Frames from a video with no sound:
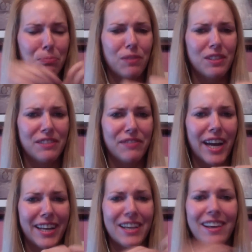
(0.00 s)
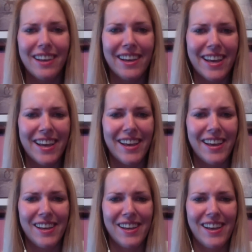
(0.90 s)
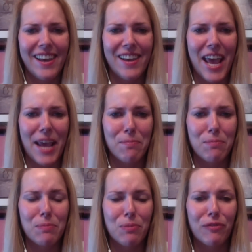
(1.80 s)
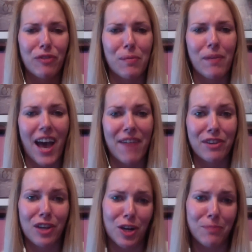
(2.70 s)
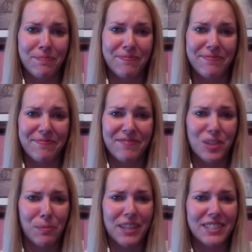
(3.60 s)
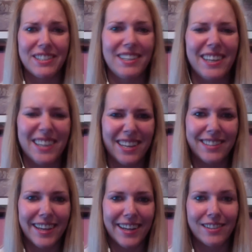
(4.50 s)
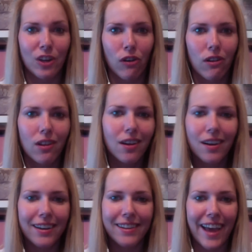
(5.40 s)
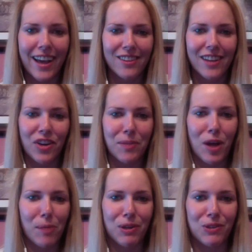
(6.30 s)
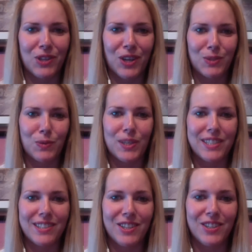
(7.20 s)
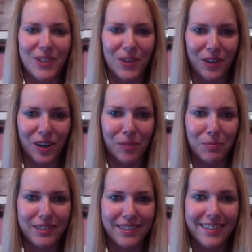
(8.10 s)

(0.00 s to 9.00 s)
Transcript: Dividing 8 people from half a carb. So basically, it's like no. That creamy jalapeno sauce was no carbs.